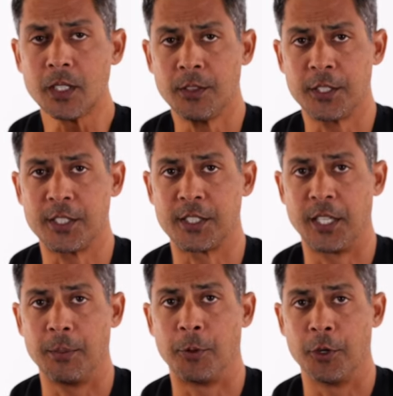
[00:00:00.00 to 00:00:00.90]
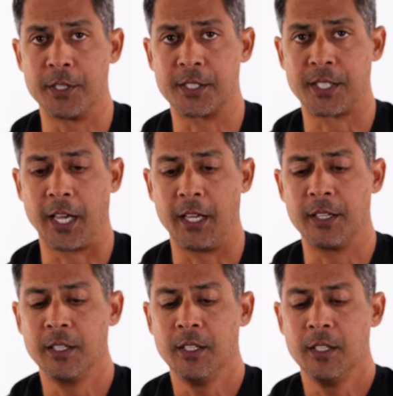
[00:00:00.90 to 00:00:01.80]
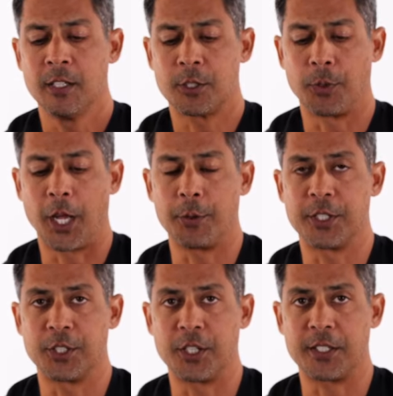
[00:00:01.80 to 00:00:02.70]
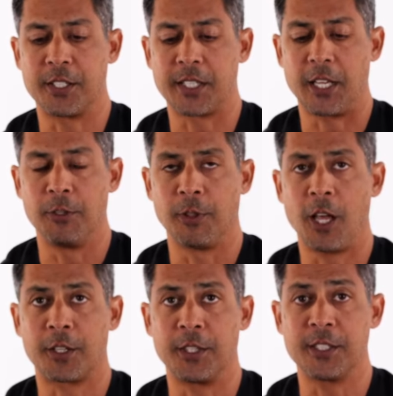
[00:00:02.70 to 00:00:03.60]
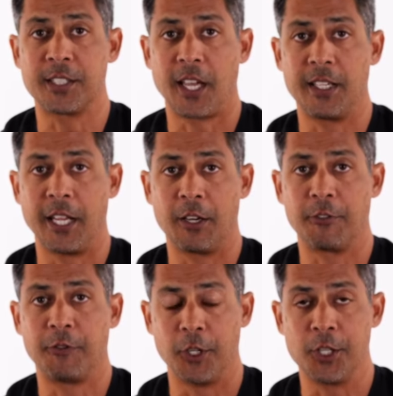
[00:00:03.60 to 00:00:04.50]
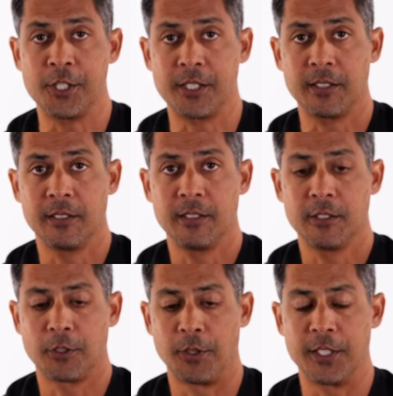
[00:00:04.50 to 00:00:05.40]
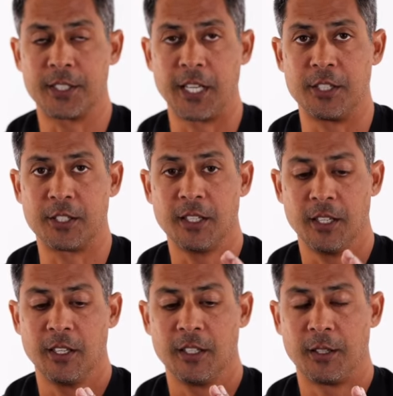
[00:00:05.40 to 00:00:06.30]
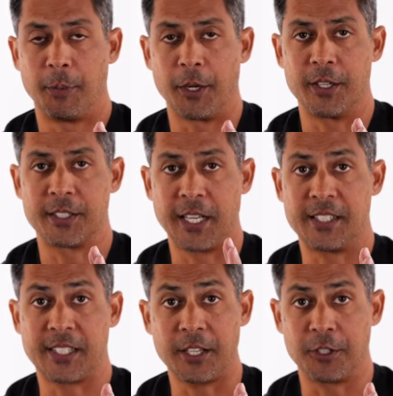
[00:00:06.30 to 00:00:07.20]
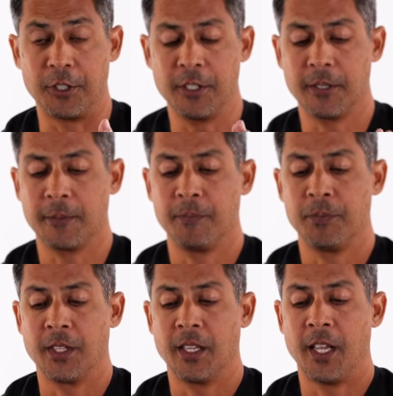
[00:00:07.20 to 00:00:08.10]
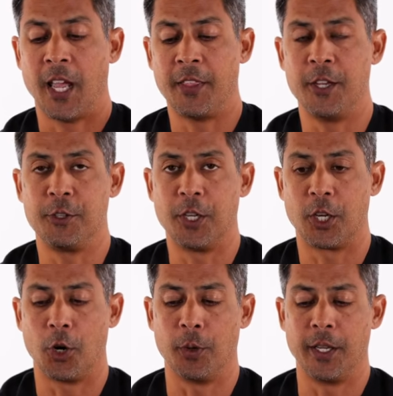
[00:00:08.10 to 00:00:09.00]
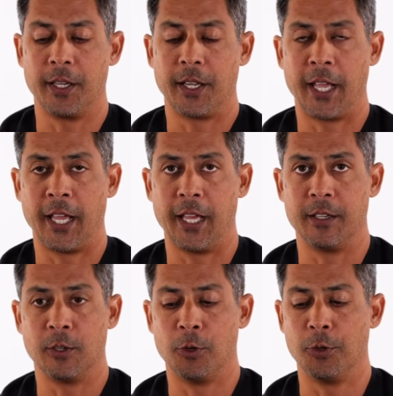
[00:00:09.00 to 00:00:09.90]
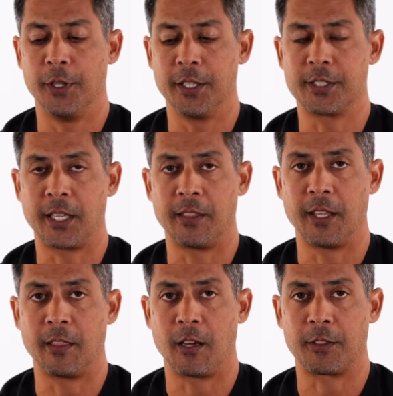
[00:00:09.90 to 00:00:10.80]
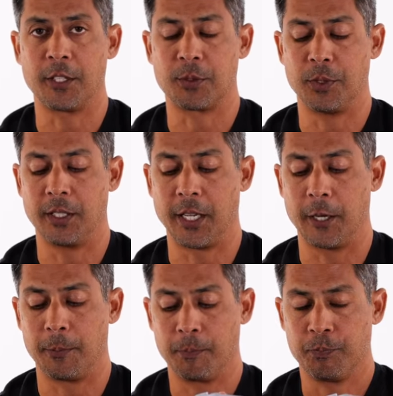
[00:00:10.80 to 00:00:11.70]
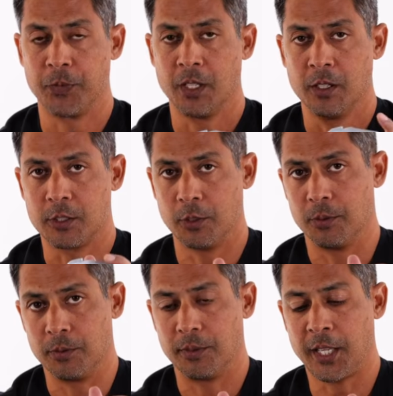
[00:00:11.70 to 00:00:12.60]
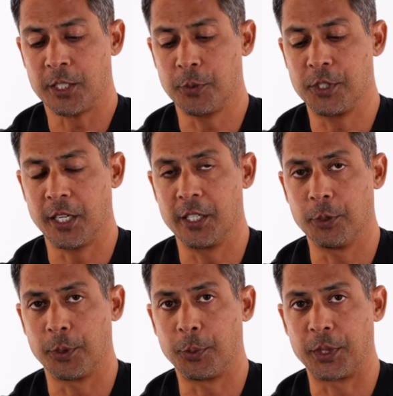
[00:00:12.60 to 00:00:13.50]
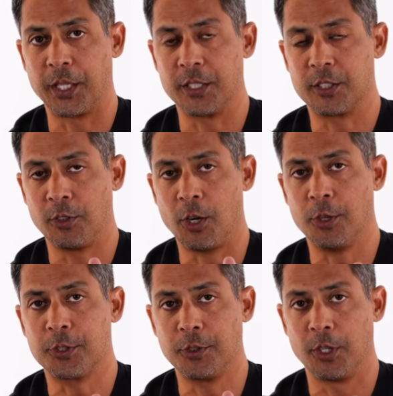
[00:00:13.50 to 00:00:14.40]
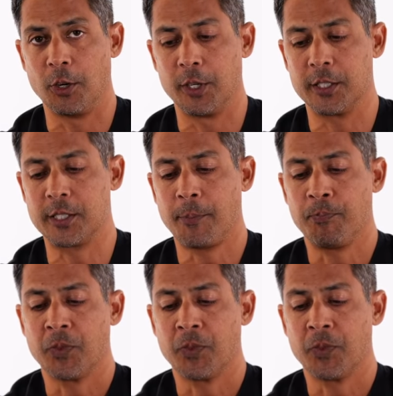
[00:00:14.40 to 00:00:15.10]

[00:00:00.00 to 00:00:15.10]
This is the important side. So what I would suggest is that you lock this side down first, so this stays, the bearing stays centered, and then you can go in and hold this and then lock this one down. So that's what you got to deal with with this. You'll also notice